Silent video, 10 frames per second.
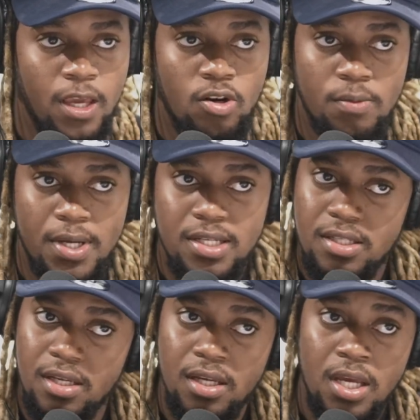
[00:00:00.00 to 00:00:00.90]
You know what I
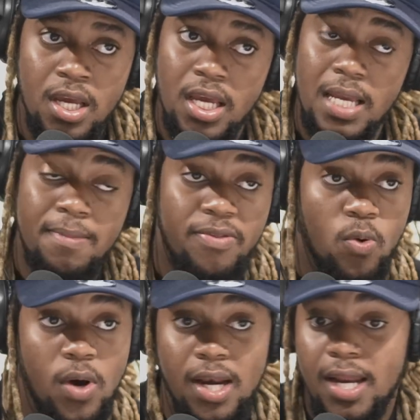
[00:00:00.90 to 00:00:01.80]
say? You
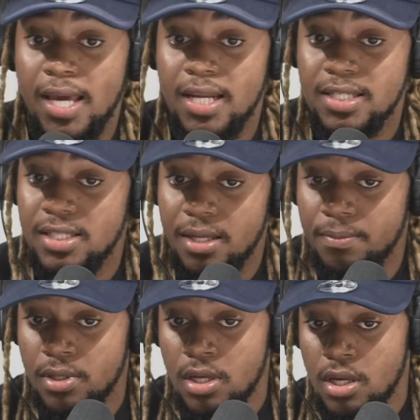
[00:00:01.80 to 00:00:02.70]
have the one line as
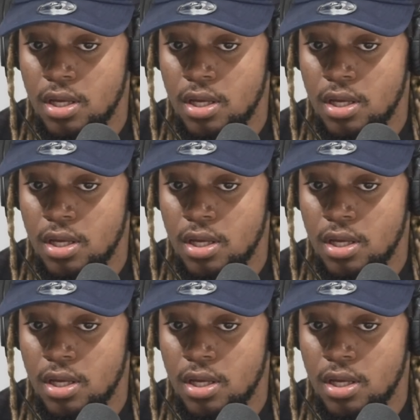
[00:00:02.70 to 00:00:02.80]
them.